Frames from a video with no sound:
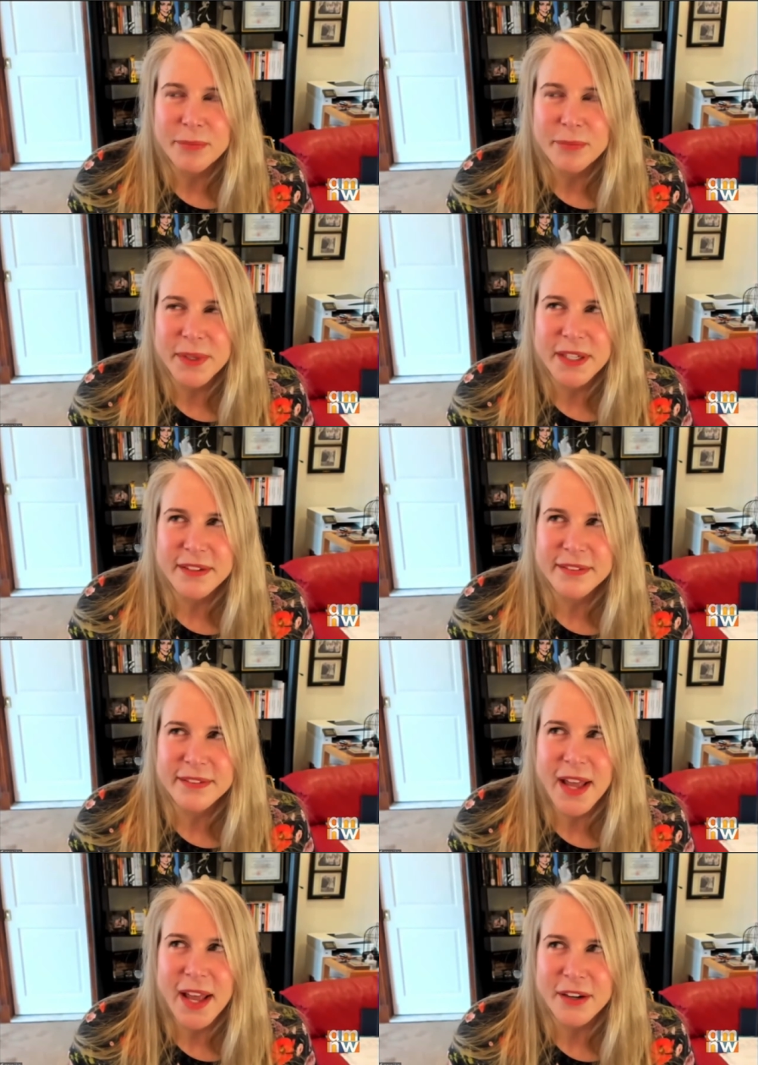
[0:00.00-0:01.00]
but is
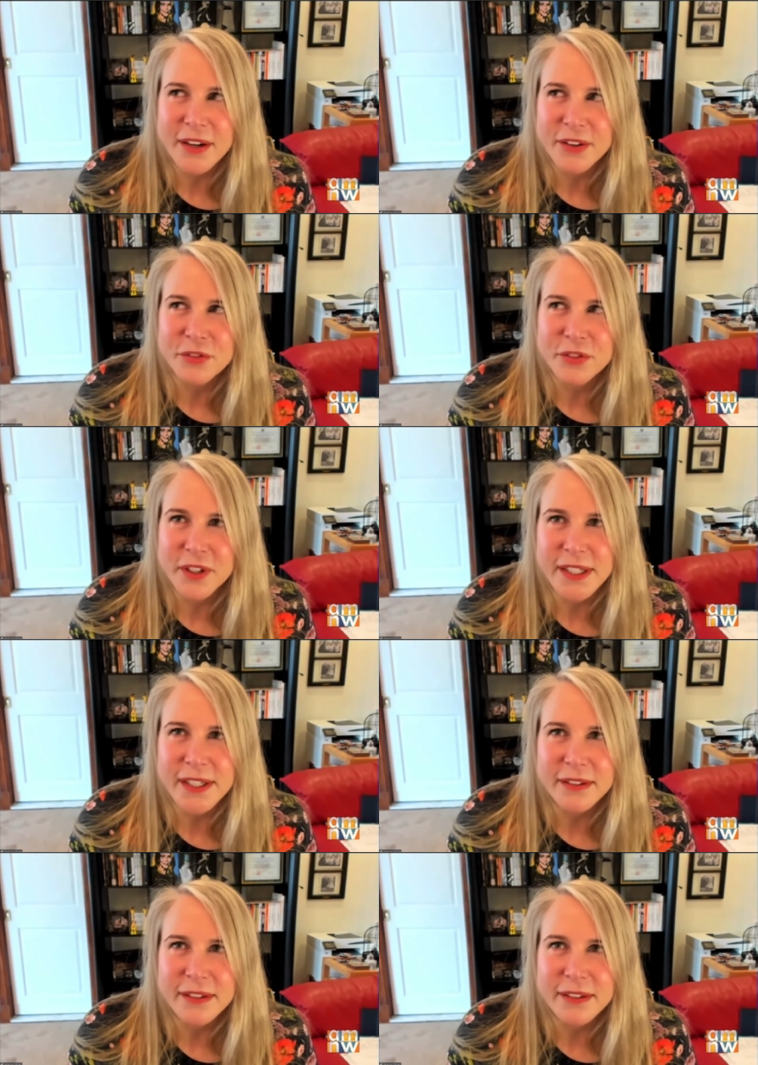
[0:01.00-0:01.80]
that really